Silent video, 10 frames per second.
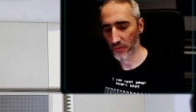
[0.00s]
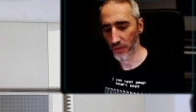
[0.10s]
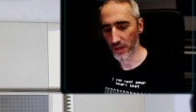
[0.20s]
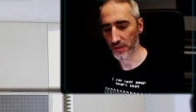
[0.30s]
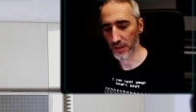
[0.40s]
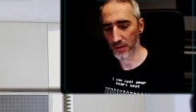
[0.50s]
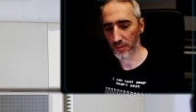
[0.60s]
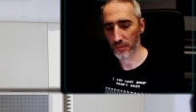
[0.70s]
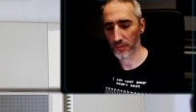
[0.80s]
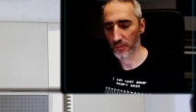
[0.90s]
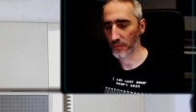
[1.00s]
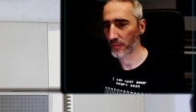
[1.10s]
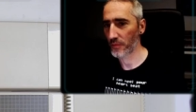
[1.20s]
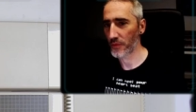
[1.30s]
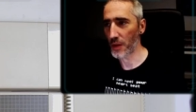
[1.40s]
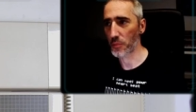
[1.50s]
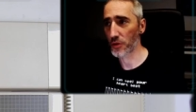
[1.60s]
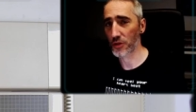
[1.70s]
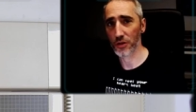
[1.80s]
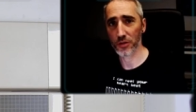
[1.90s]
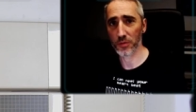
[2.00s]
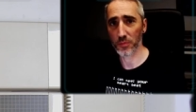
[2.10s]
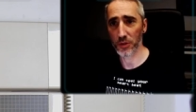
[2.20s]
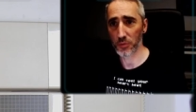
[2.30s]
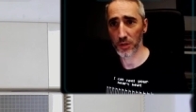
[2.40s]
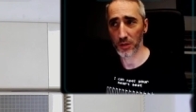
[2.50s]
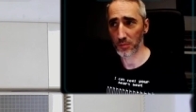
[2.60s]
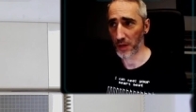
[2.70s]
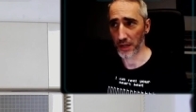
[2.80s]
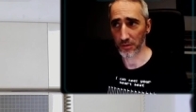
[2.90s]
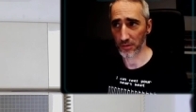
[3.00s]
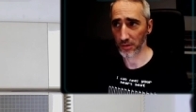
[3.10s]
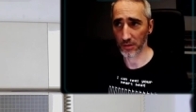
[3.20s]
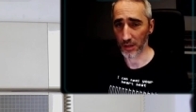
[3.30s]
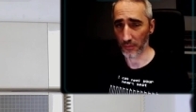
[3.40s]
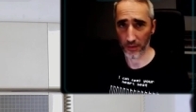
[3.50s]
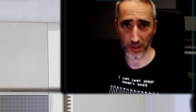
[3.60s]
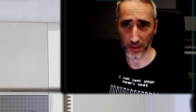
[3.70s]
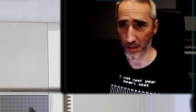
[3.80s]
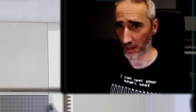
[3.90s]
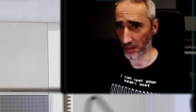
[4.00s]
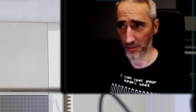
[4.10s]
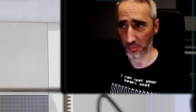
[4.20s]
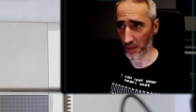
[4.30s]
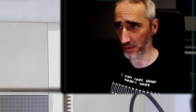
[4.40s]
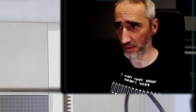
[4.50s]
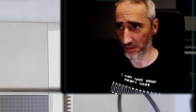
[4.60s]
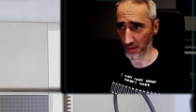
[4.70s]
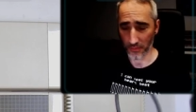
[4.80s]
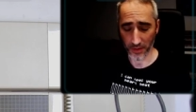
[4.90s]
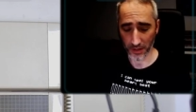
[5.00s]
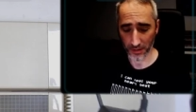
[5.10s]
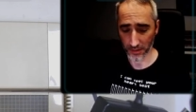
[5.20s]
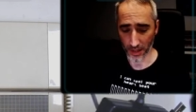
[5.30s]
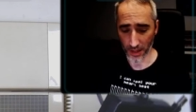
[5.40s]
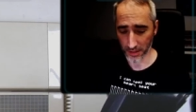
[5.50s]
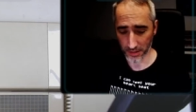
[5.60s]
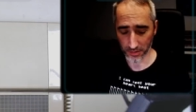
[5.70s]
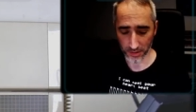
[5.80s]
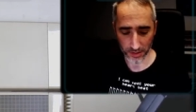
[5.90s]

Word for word: facing temperatures between minus something and plus something Celsius